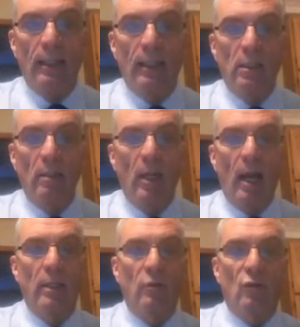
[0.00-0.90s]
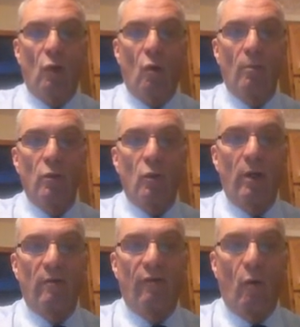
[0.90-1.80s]
night, that some kind of storm was
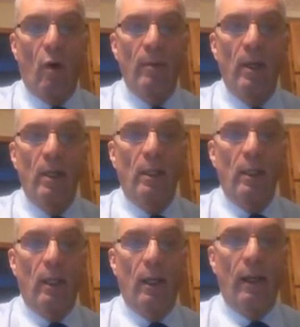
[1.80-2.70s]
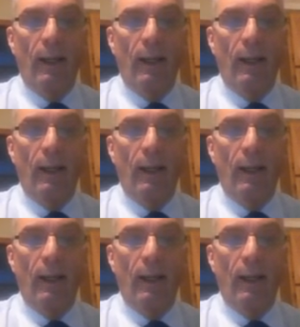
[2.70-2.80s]
going to form uh,